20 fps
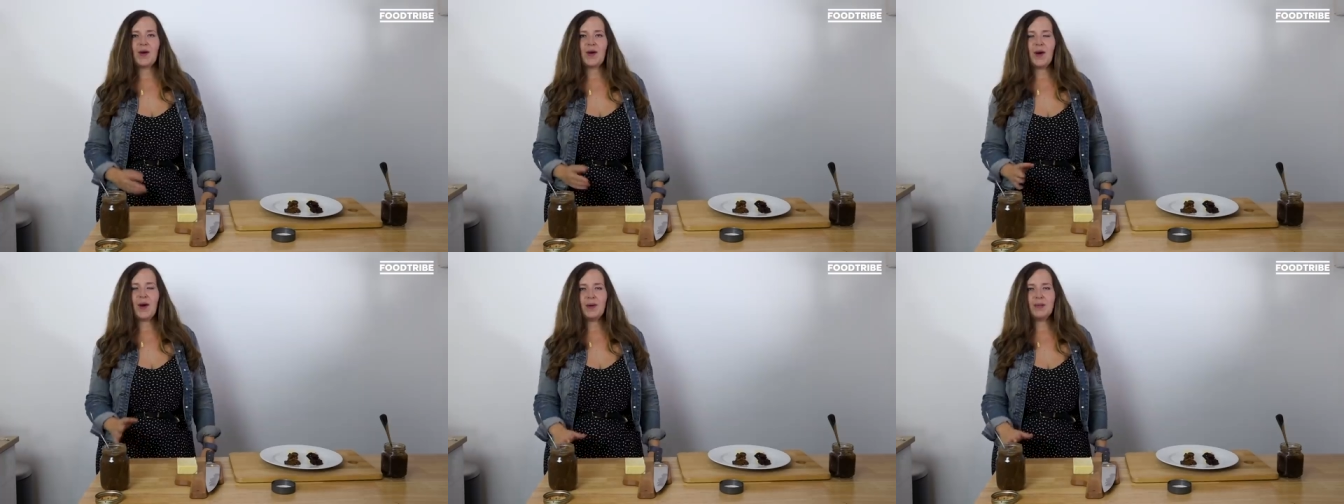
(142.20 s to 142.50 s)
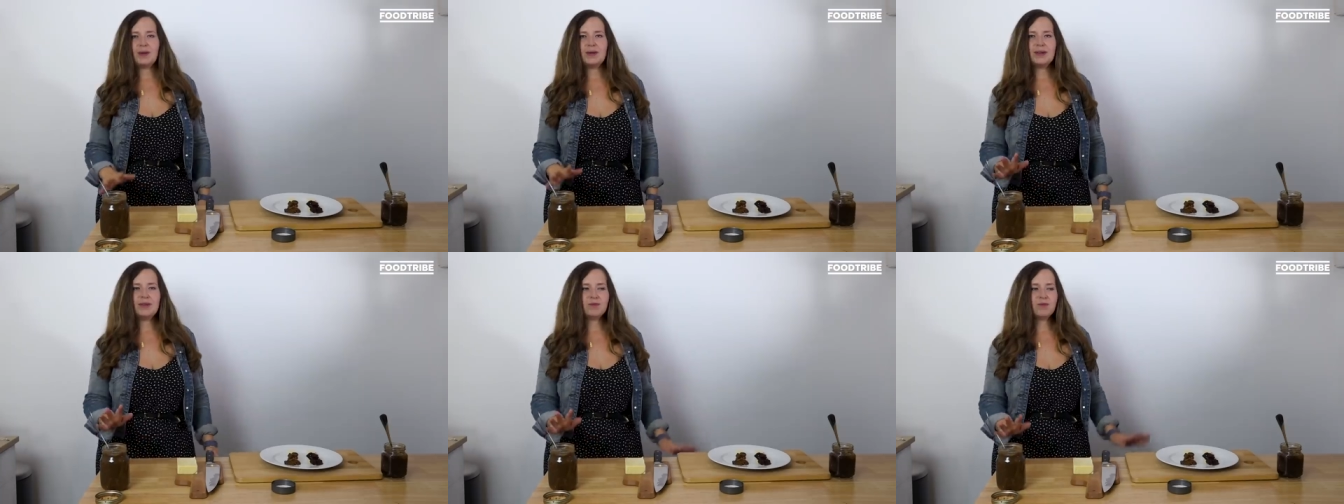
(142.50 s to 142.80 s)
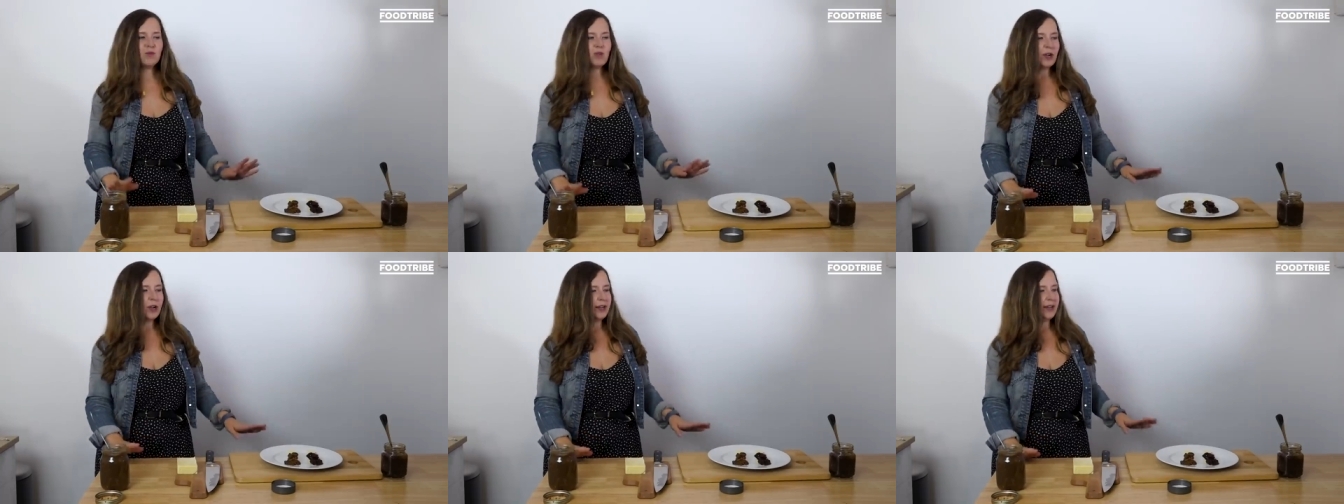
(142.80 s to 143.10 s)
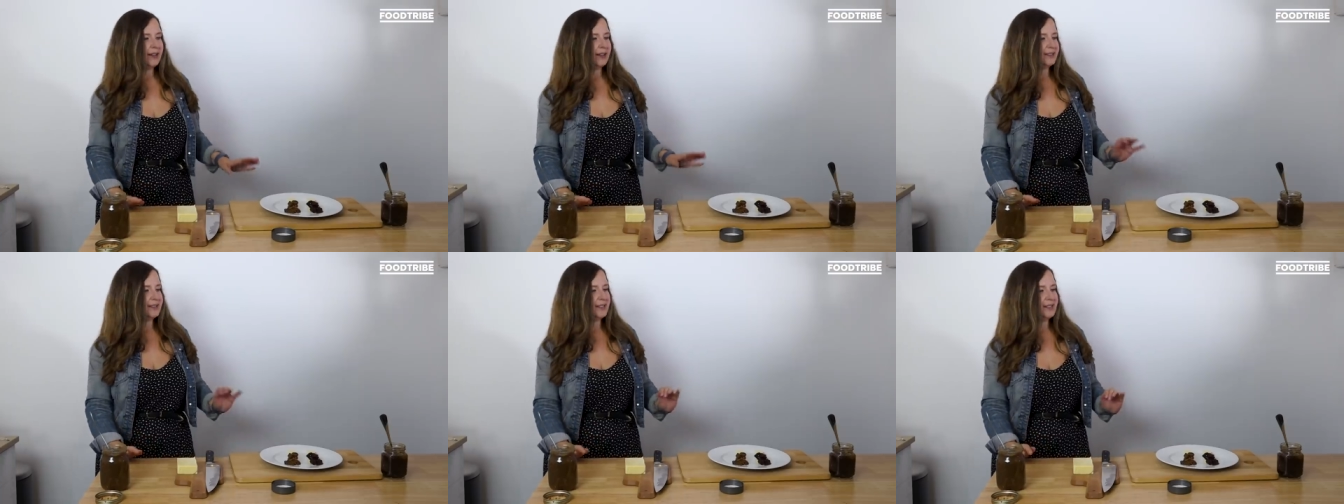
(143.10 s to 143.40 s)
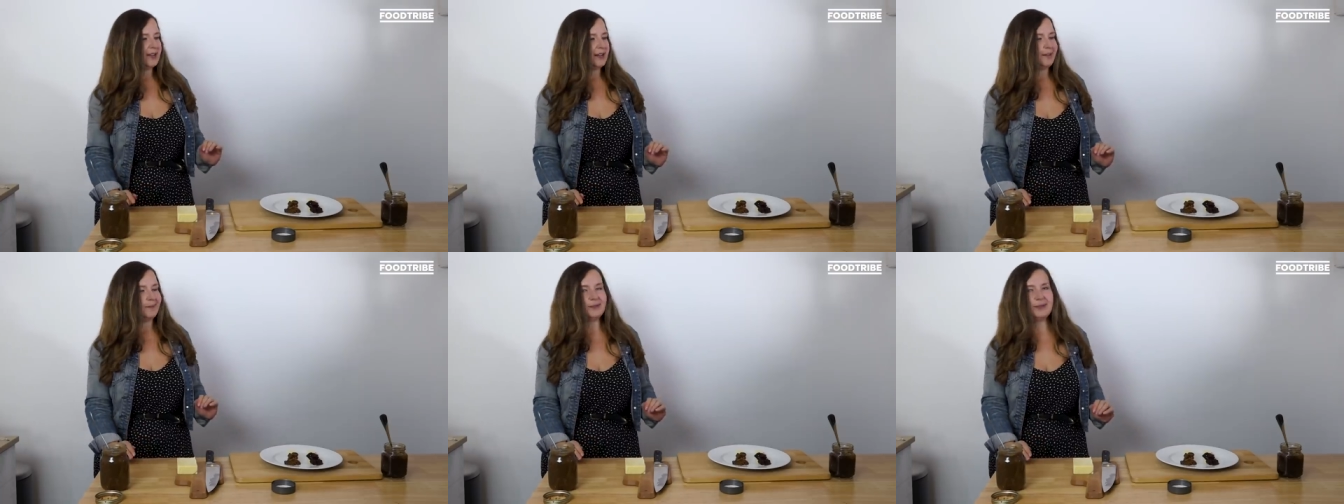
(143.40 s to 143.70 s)
Can't be right next to
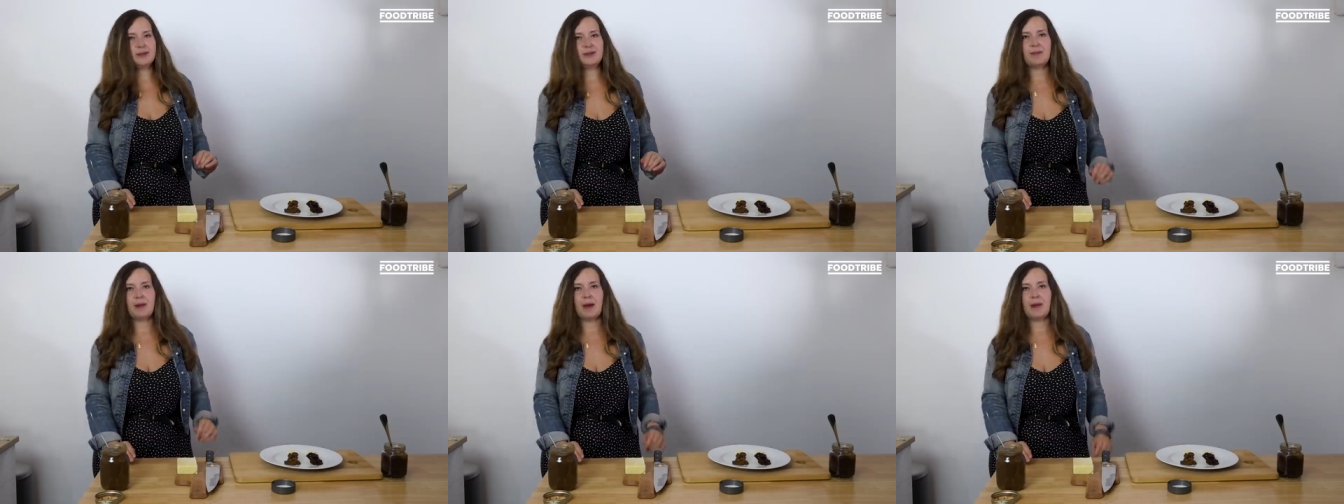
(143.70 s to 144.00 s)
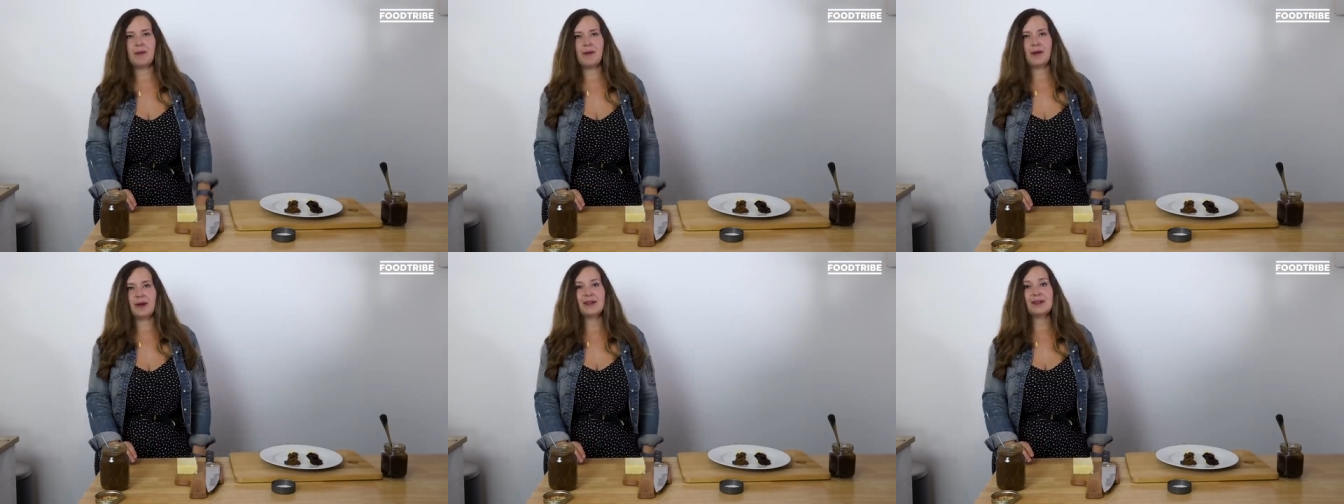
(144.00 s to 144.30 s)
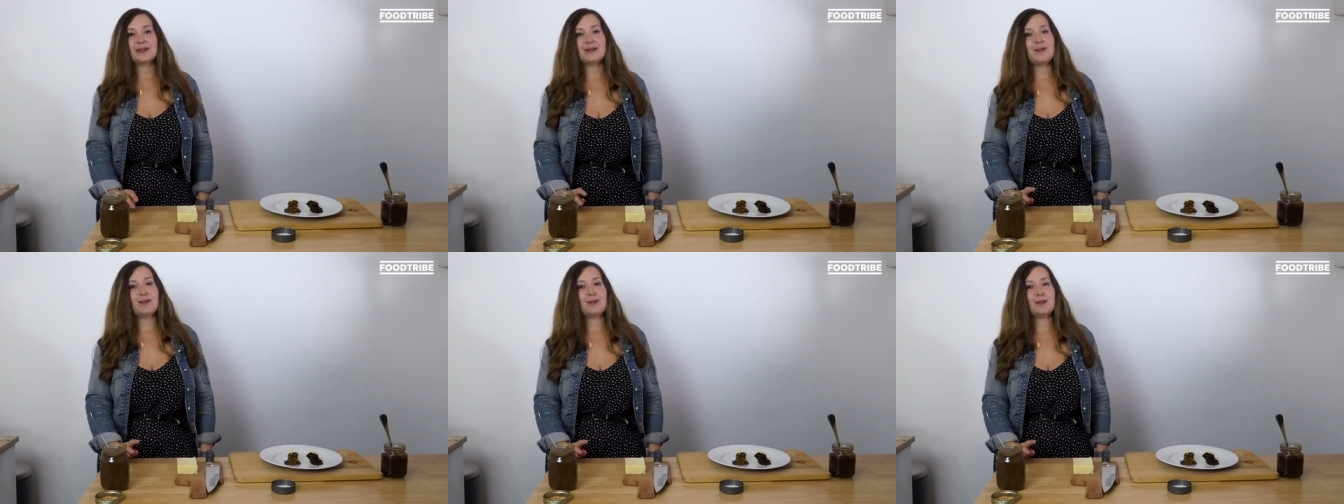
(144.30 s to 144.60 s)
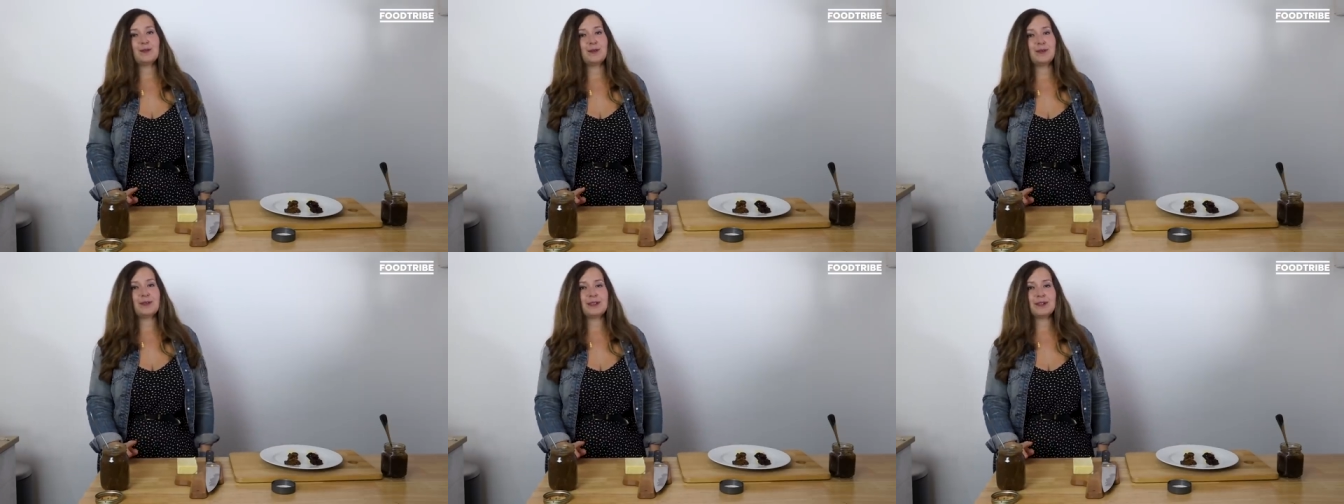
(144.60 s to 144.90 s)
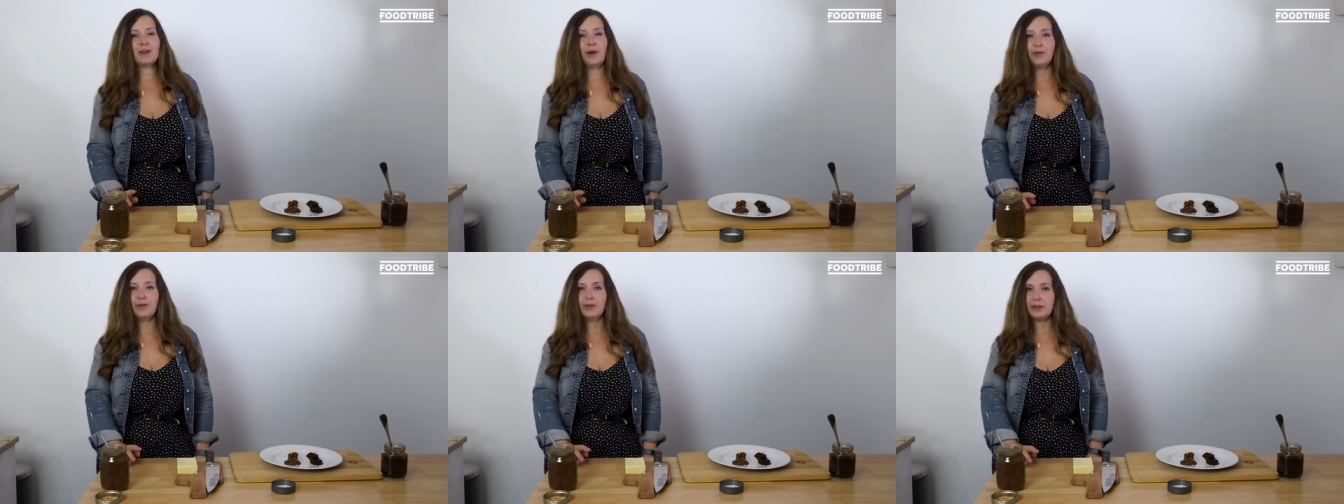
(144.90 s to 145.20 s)
James at the moment because of the
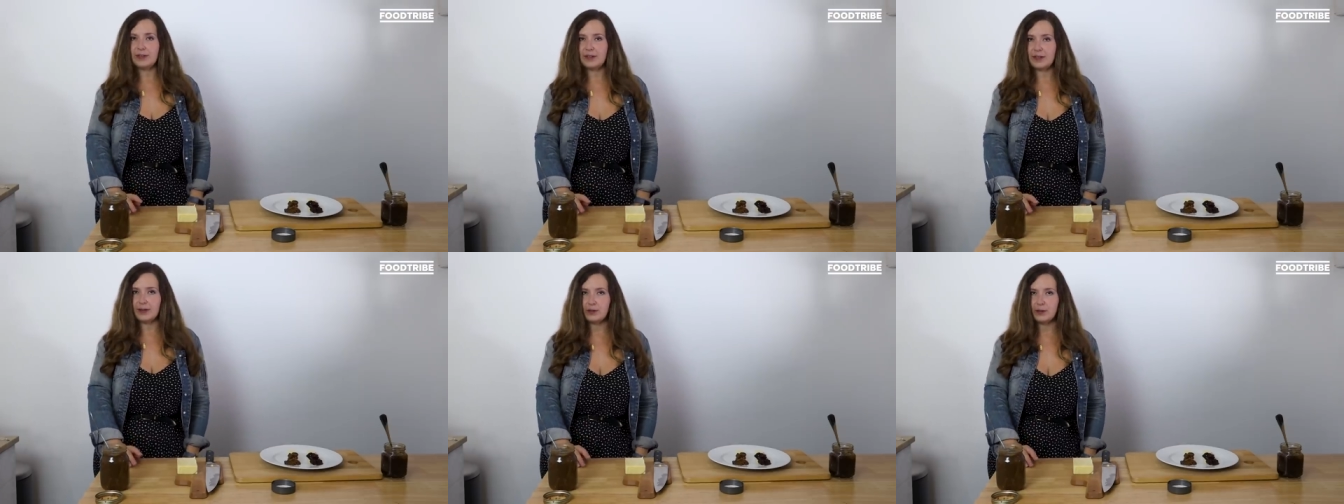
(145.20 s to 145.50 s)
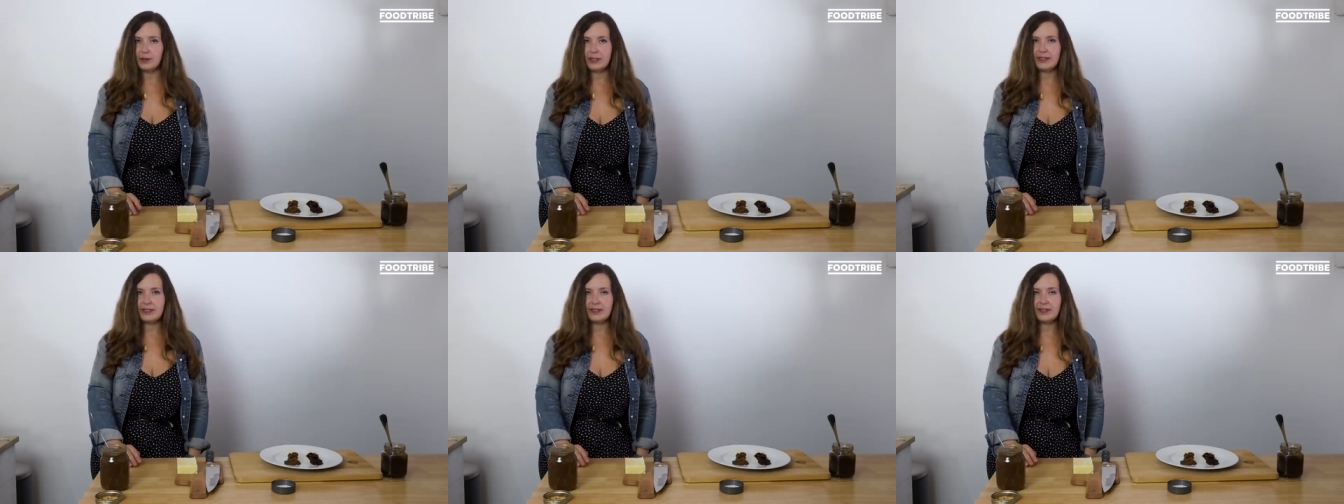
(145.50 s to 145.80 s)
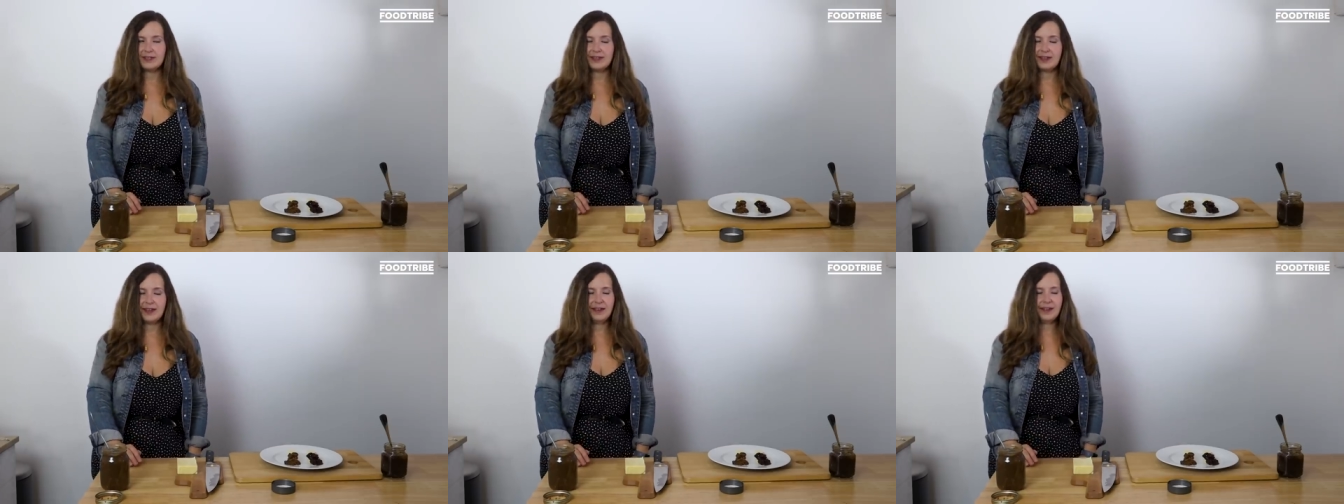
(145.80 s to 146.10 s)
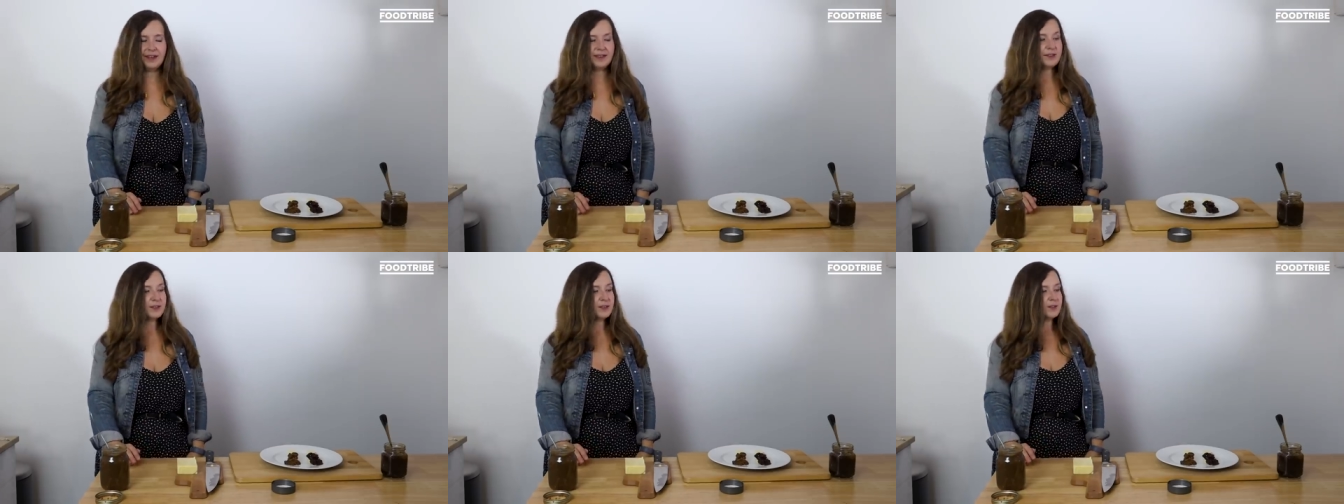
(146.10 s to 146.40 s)
joys of social distancing,